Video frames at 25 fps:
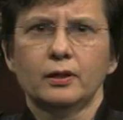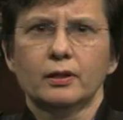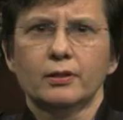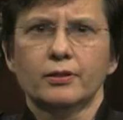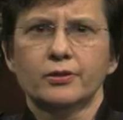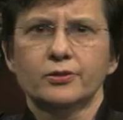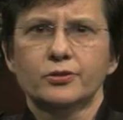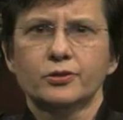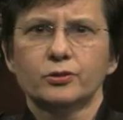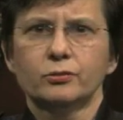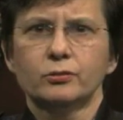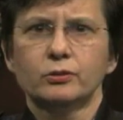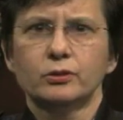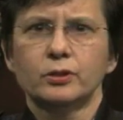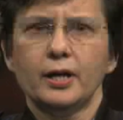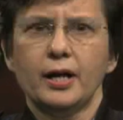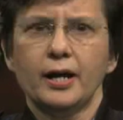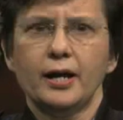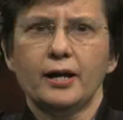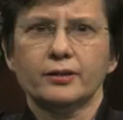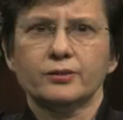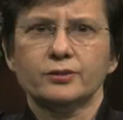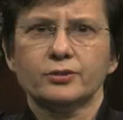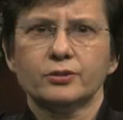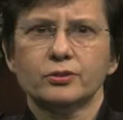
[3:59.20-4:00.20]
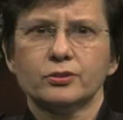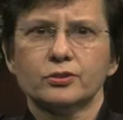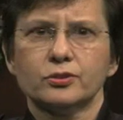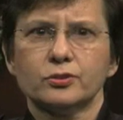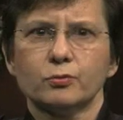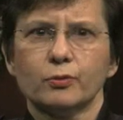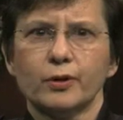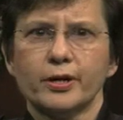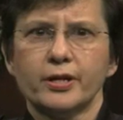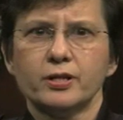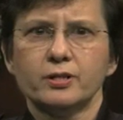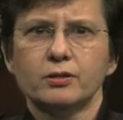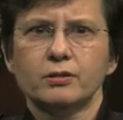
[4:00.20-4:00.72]
The Dual-Axis
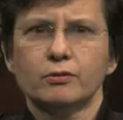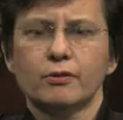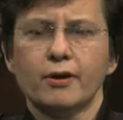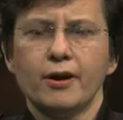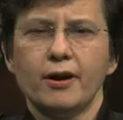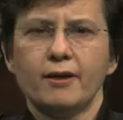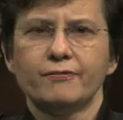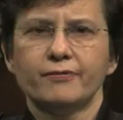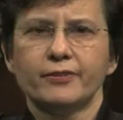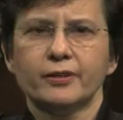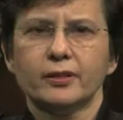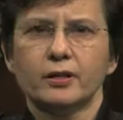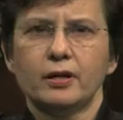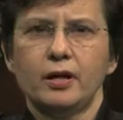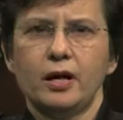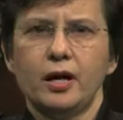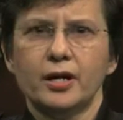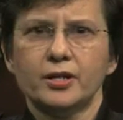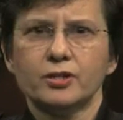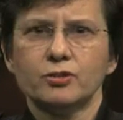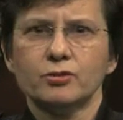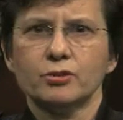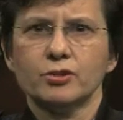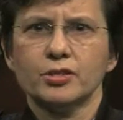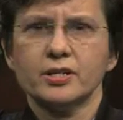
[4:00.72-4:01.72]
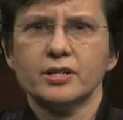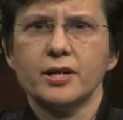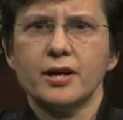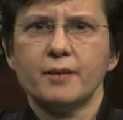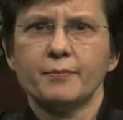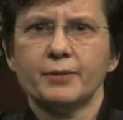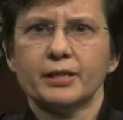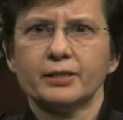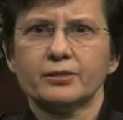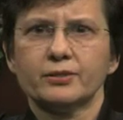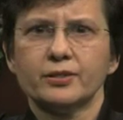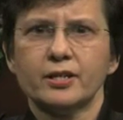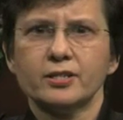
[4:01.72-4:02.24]
Radiographic
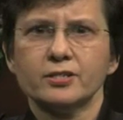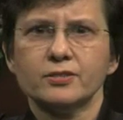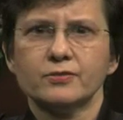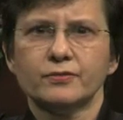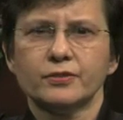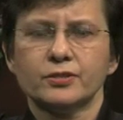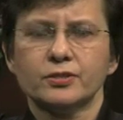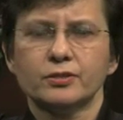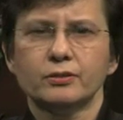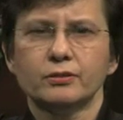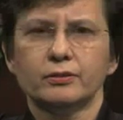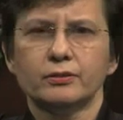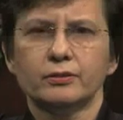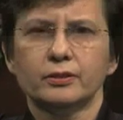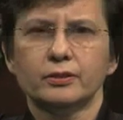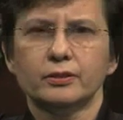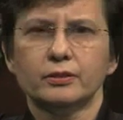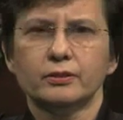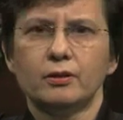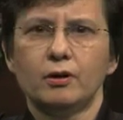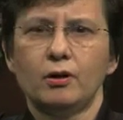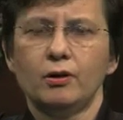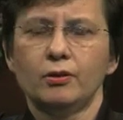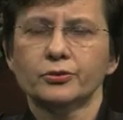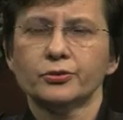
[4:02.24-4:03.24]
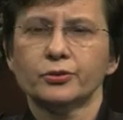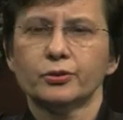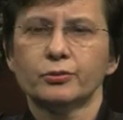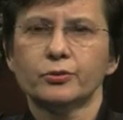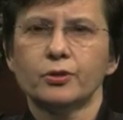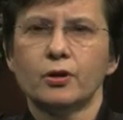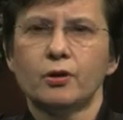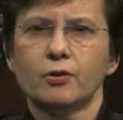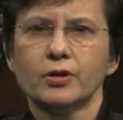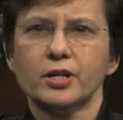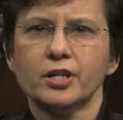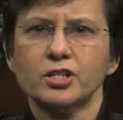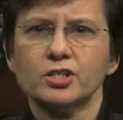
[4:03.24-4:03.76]
Hydrodynamic Test Facility, also
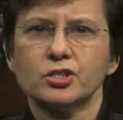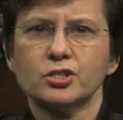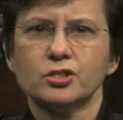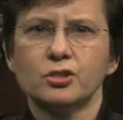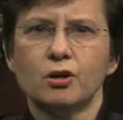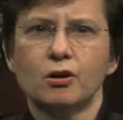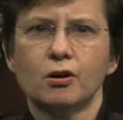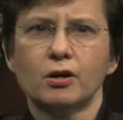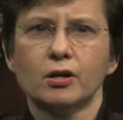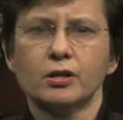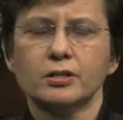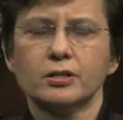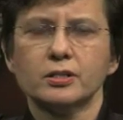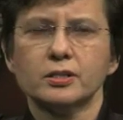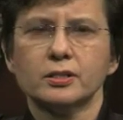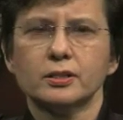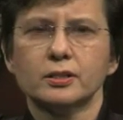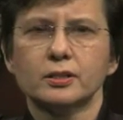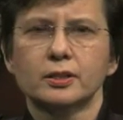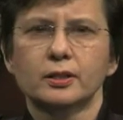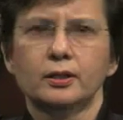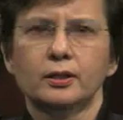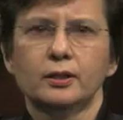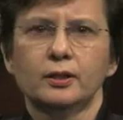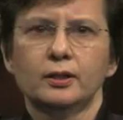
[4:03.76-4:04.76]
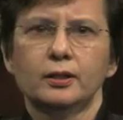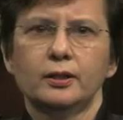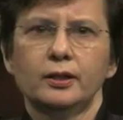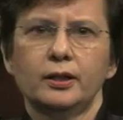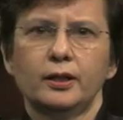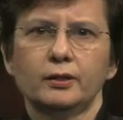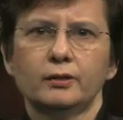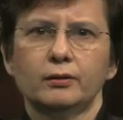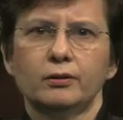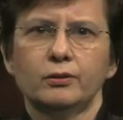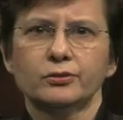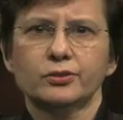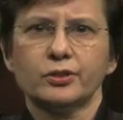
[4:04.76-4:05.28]
known as DART,
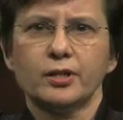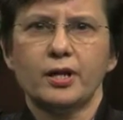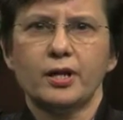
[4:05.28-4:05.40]
at Los